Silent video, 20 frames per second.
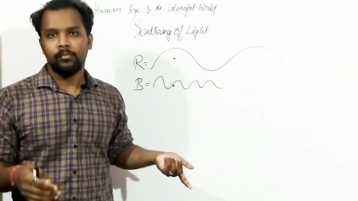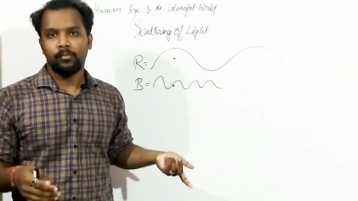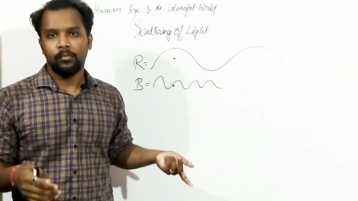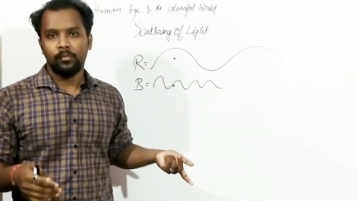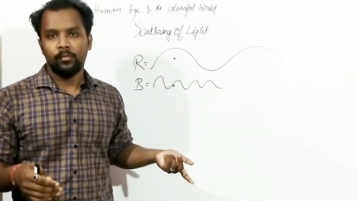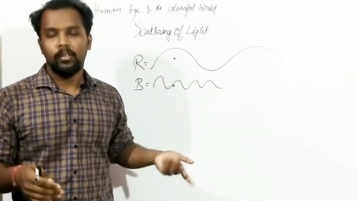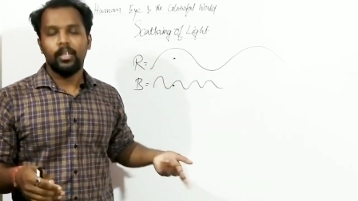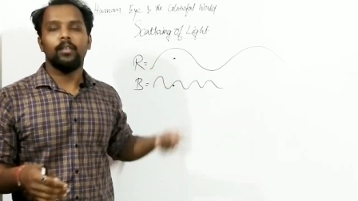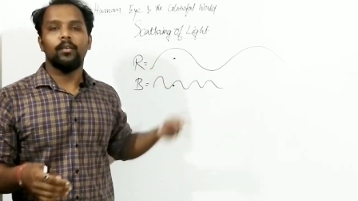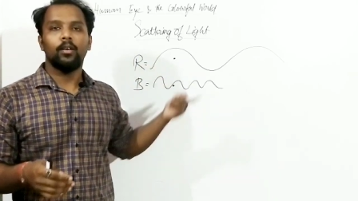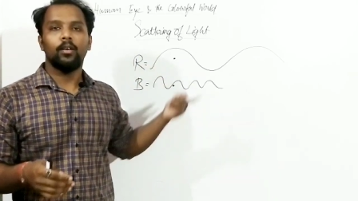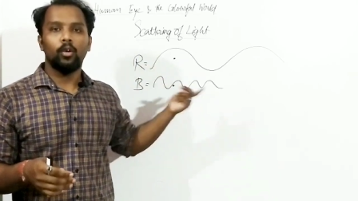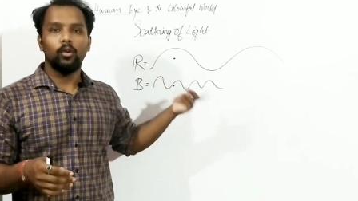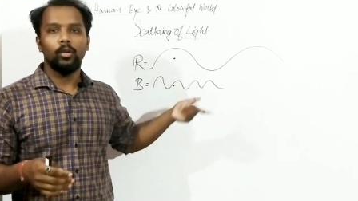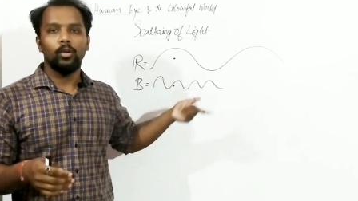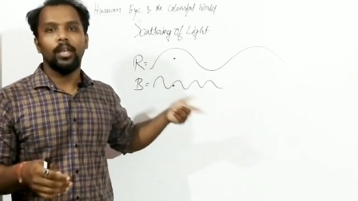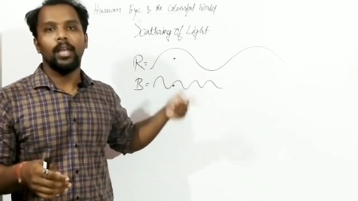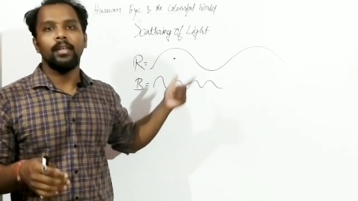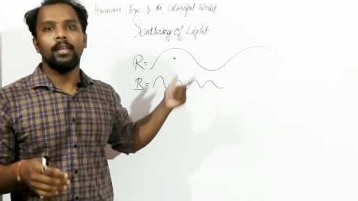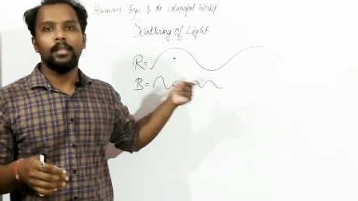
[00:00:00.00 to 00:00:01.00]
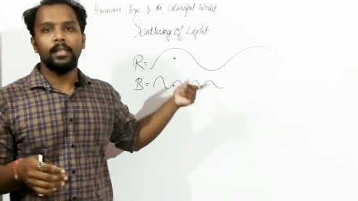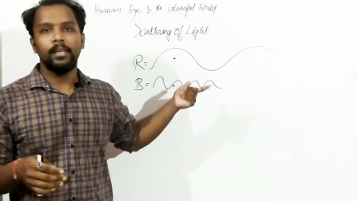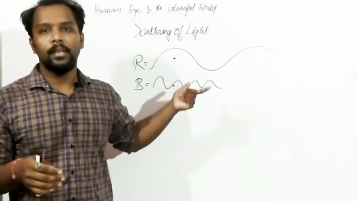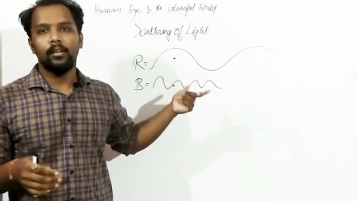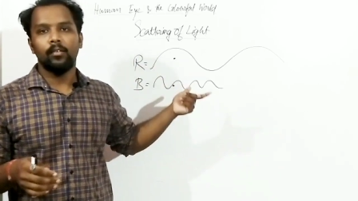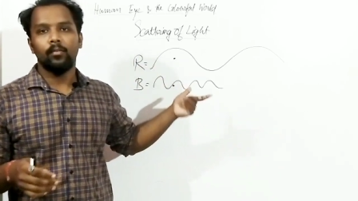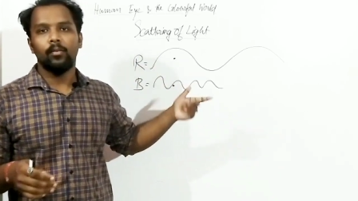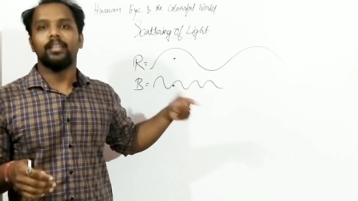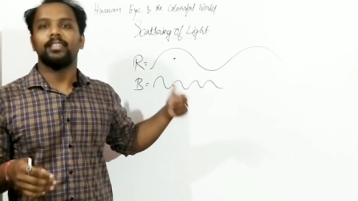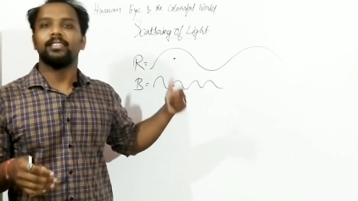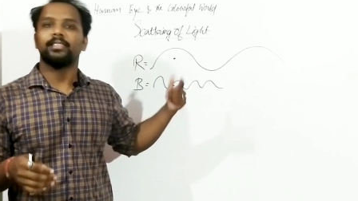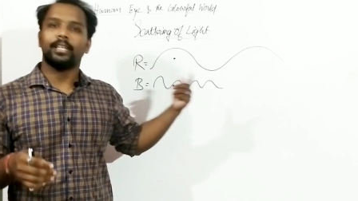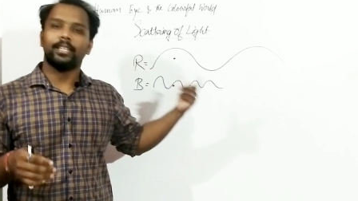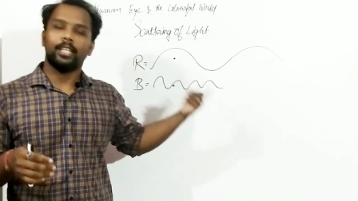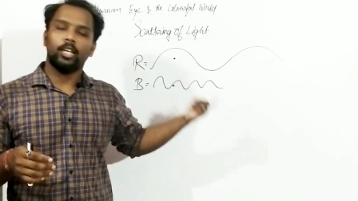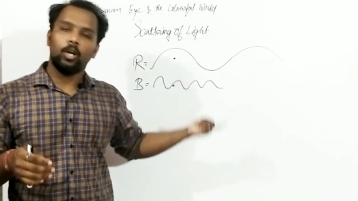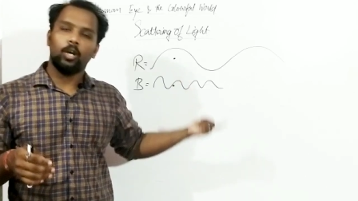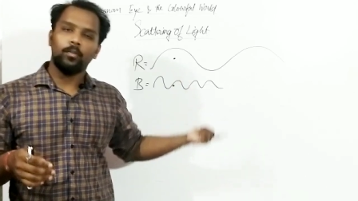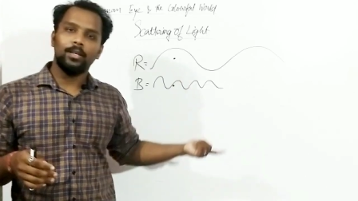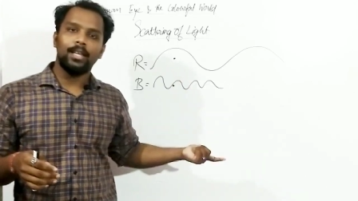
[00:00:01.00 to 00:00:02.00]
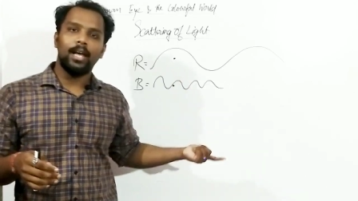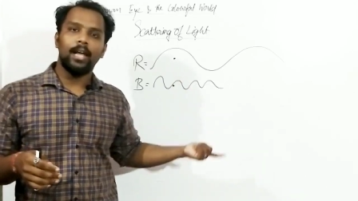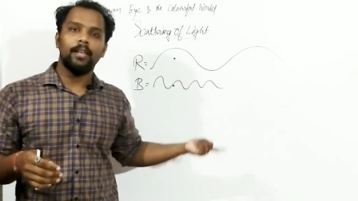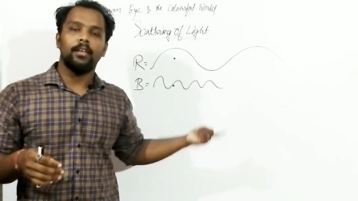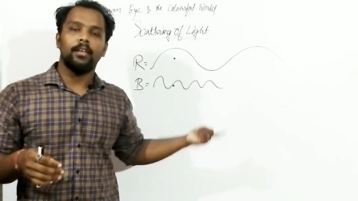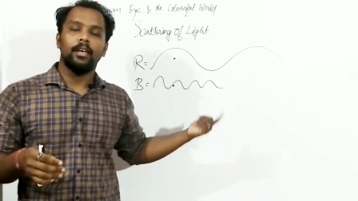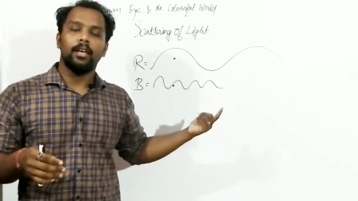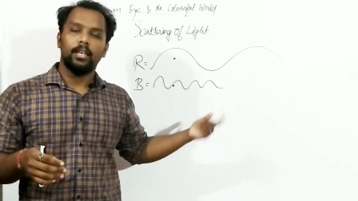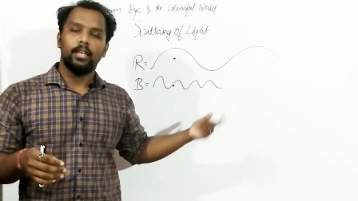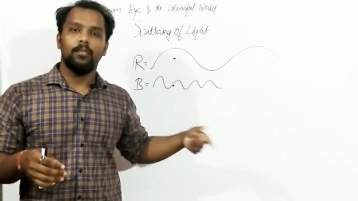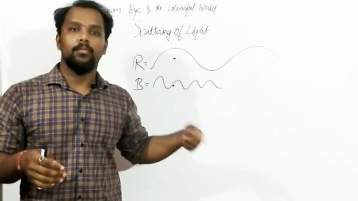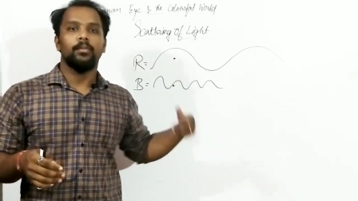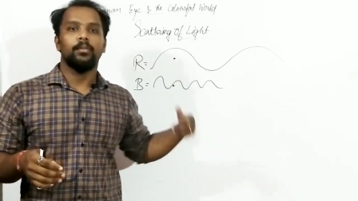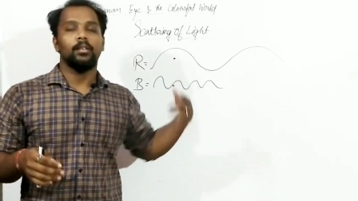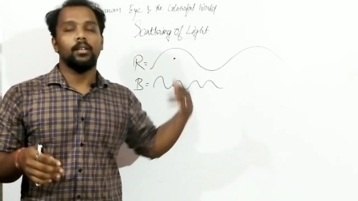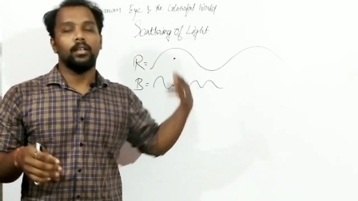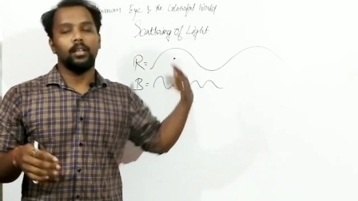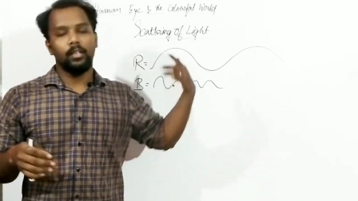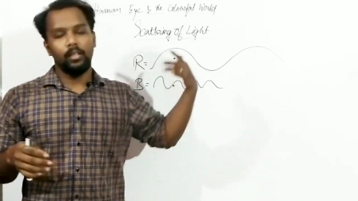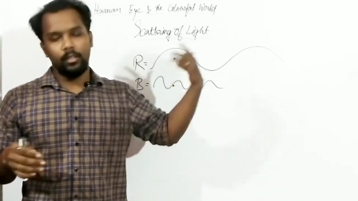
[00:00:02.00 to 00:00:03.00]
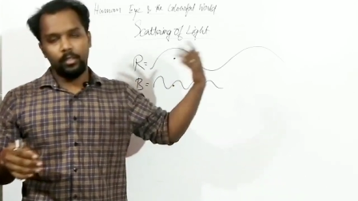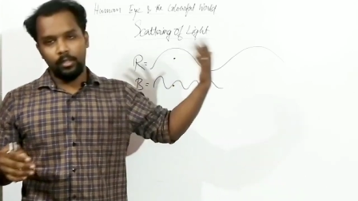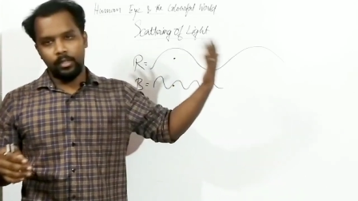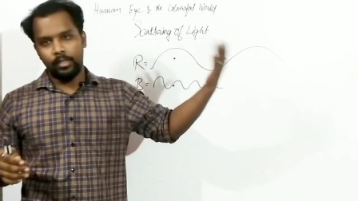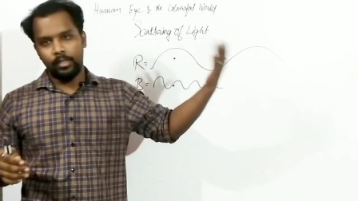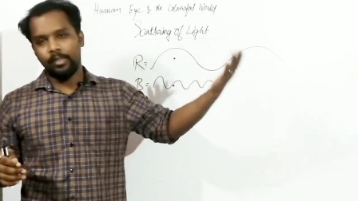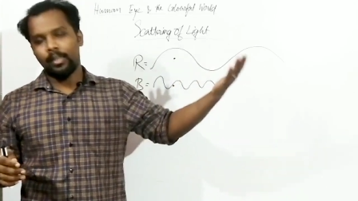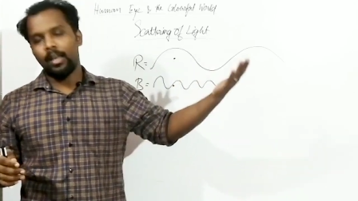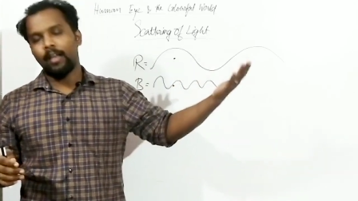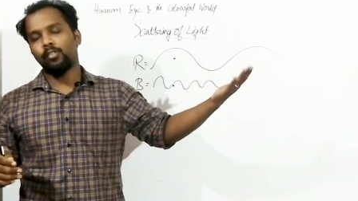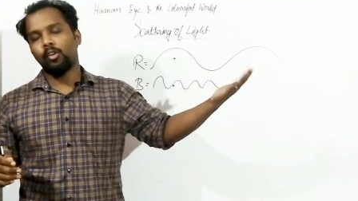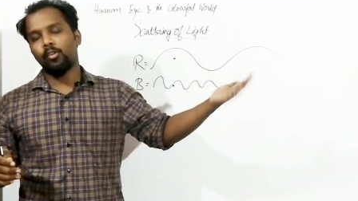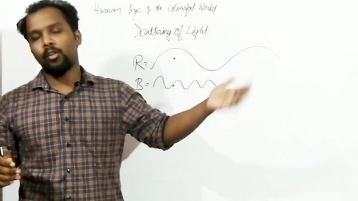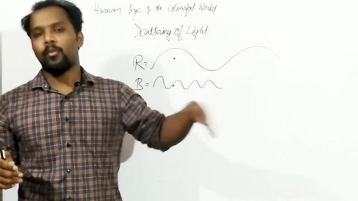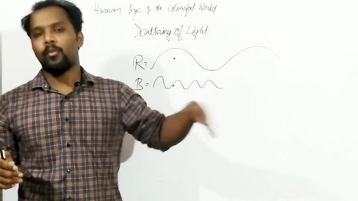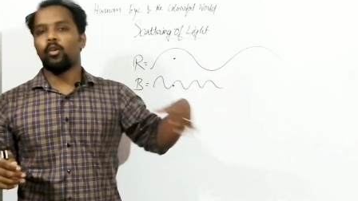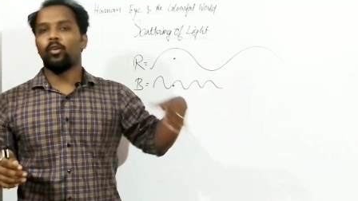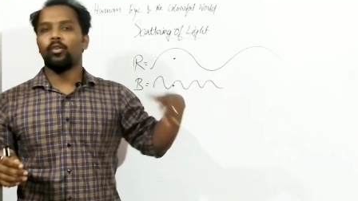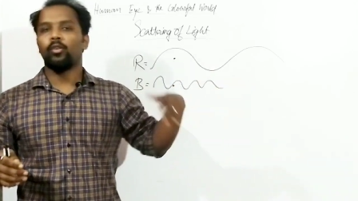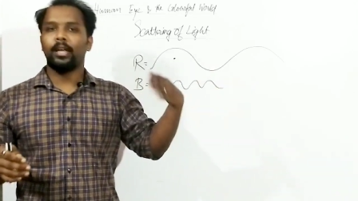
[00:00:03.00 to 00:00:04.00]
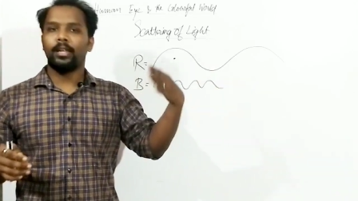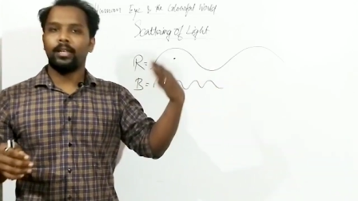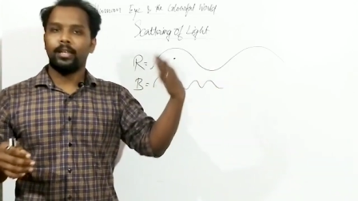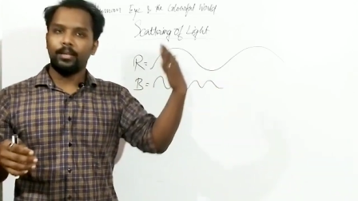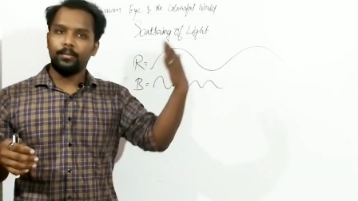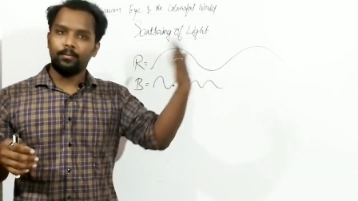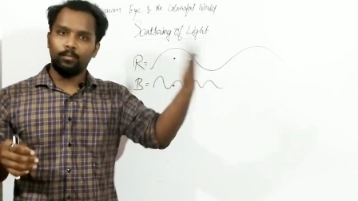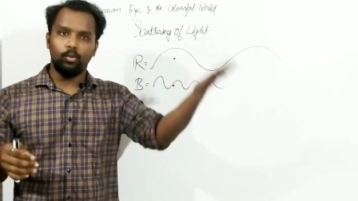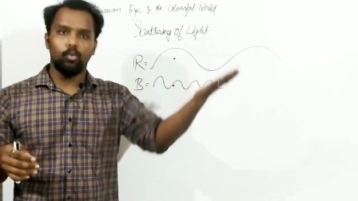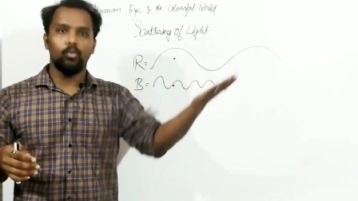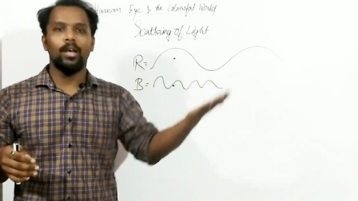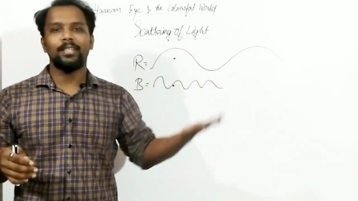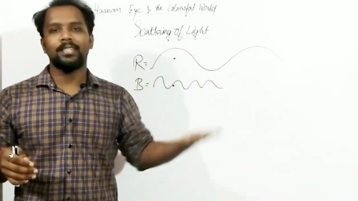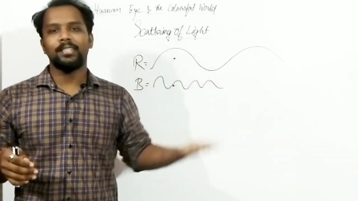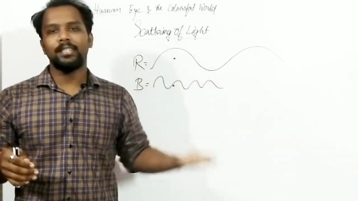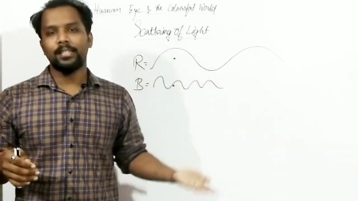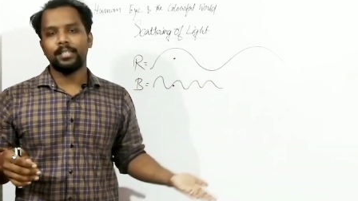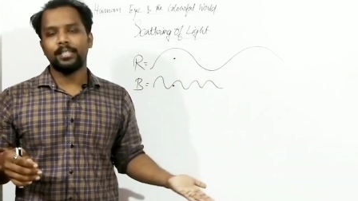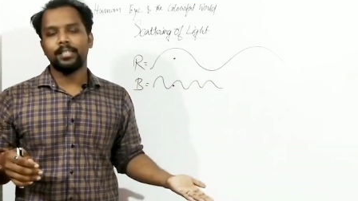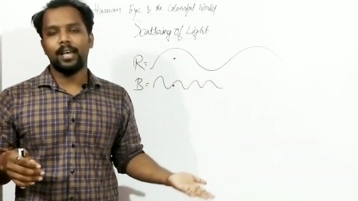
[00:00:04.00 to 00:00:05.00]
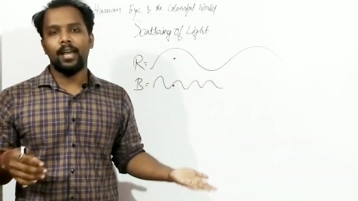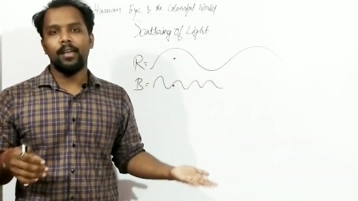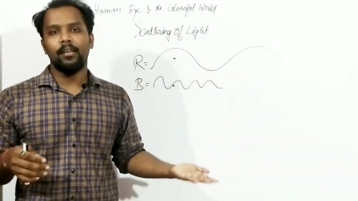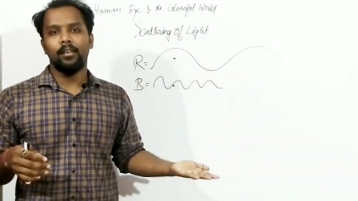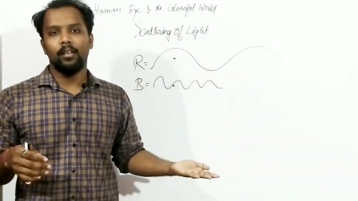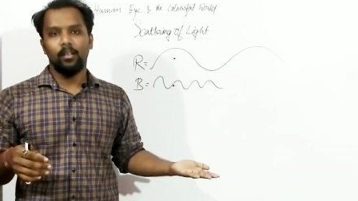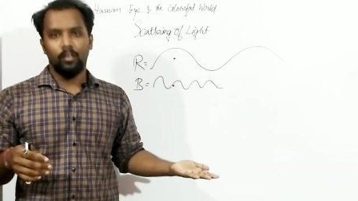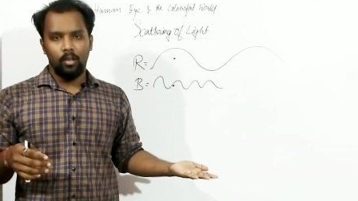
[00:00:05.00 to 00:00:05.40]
Then you are going to get the what? Scattering of the light. If in the afternoon we are going to get the blue as the sky.